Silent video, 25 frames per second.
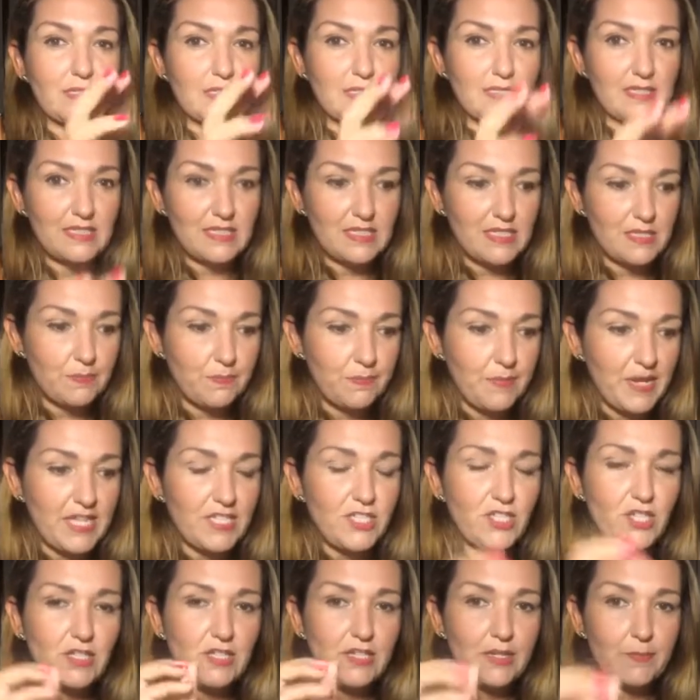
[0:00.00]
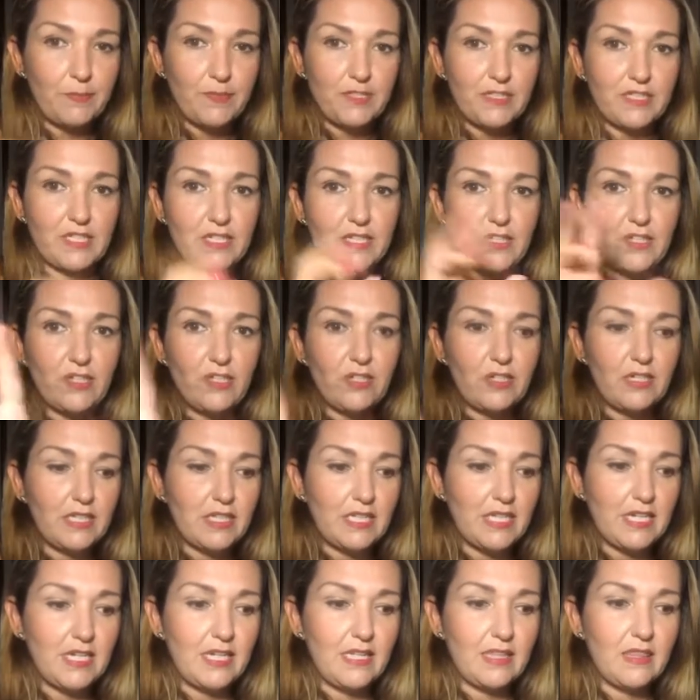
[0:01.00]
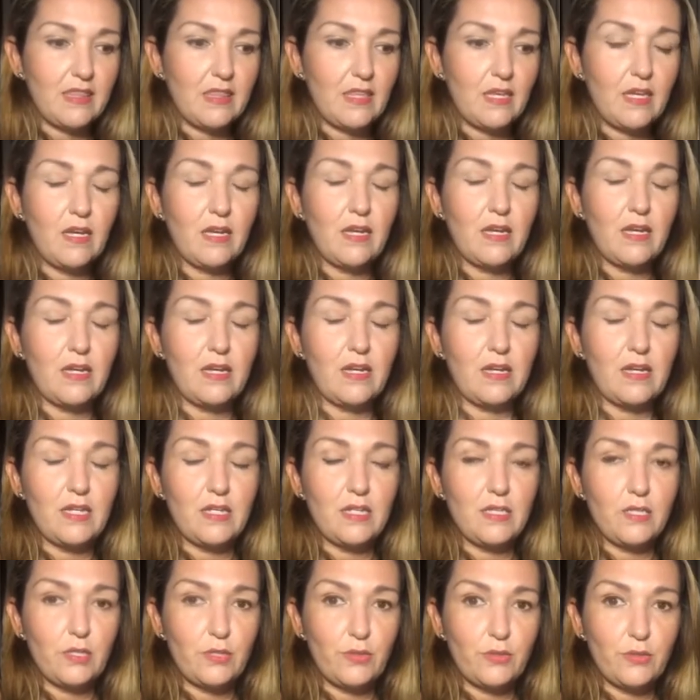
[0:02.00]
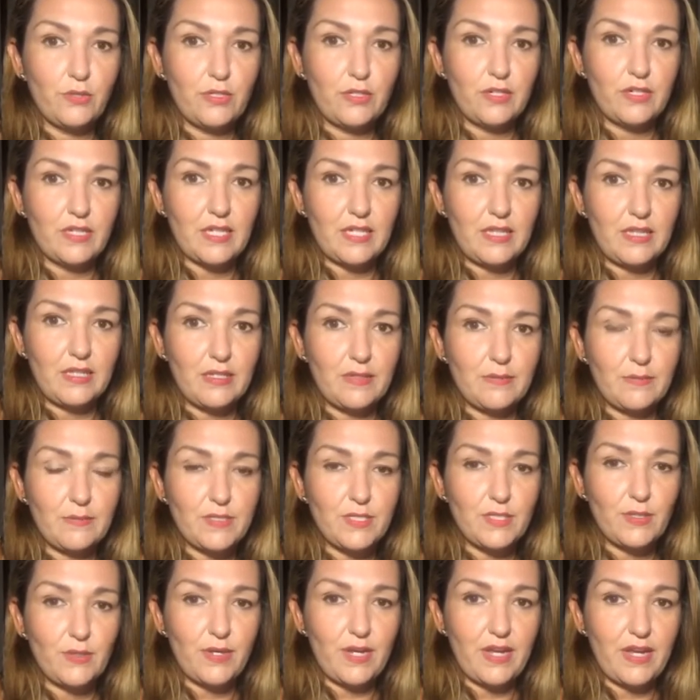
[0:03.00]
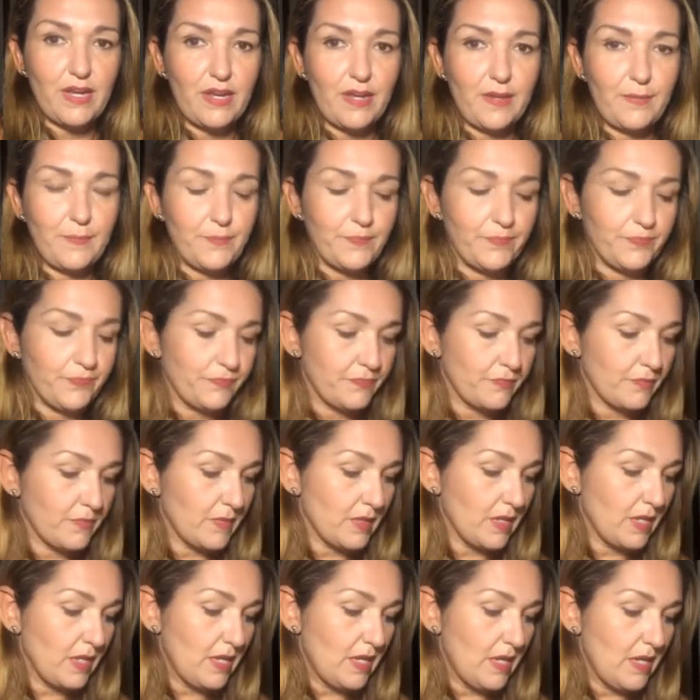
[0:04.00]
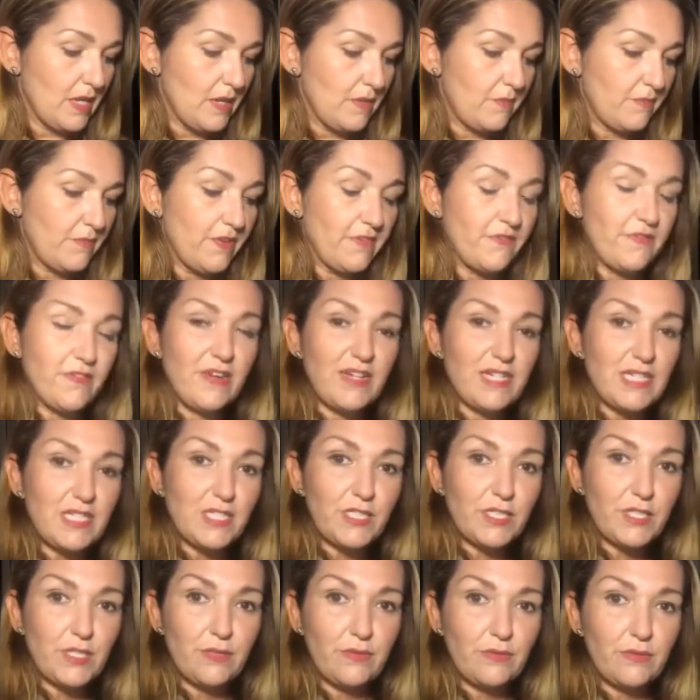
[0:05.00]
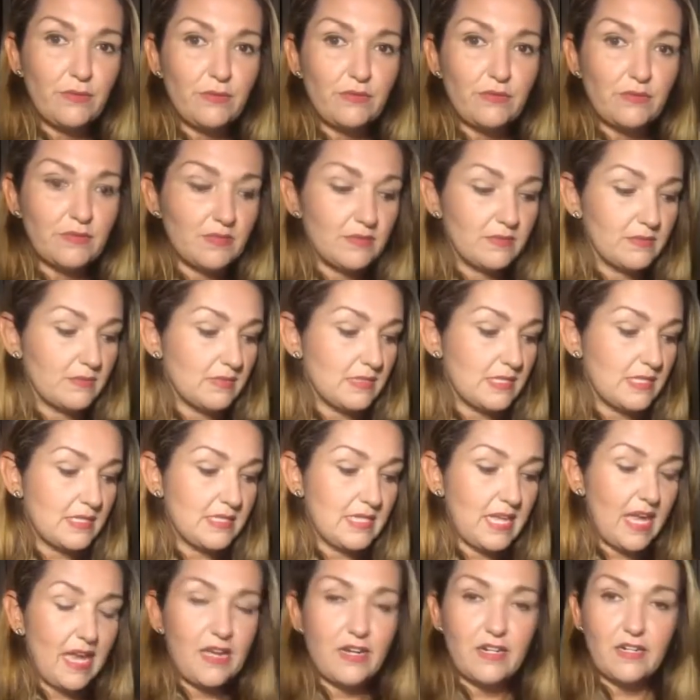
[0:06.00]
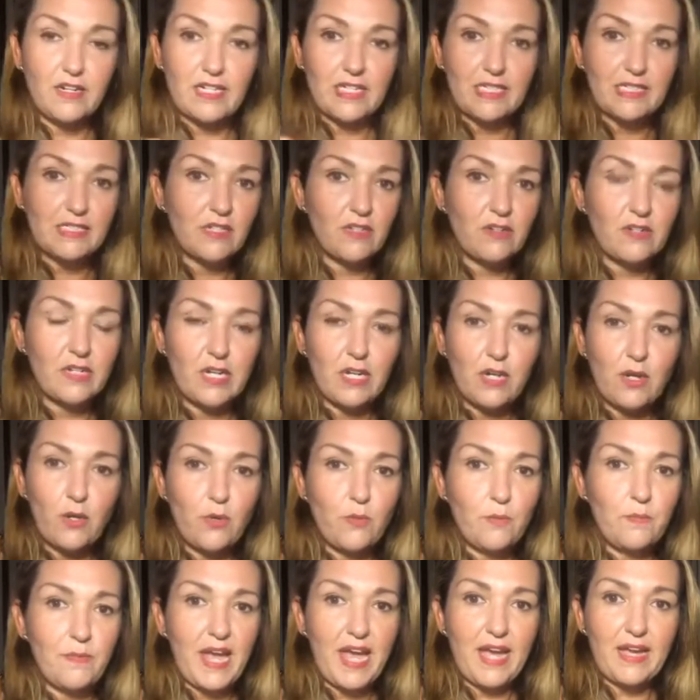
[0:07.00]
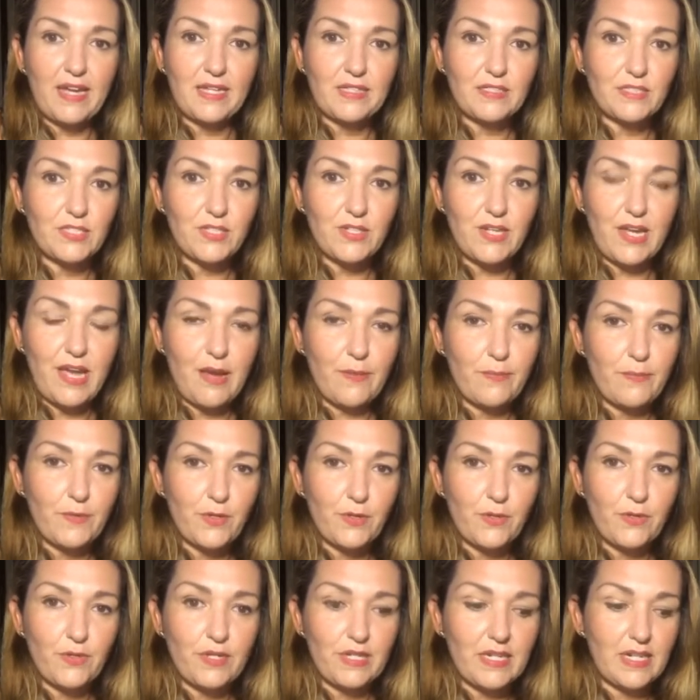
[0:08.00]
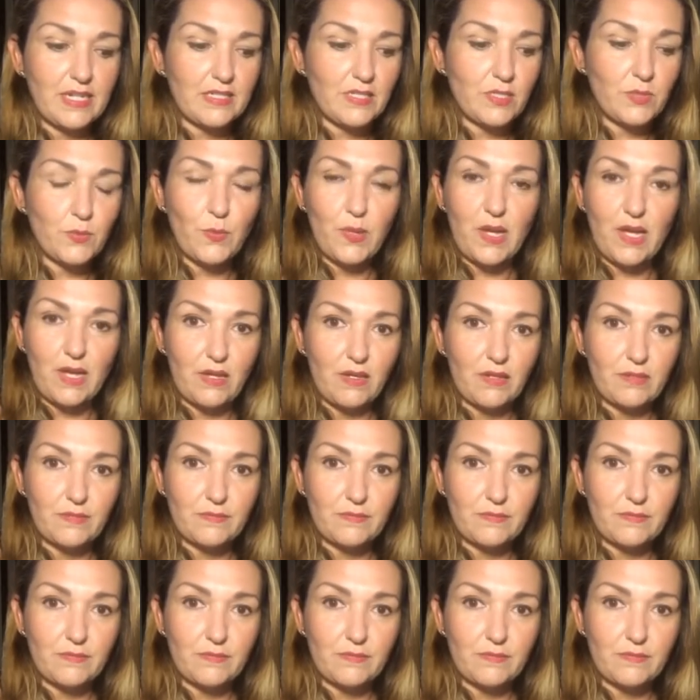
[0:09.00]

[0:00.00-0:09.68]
especially particularly the lunar eclipse, okay? But very soon, Saturn is going to go back into Capricorn as well,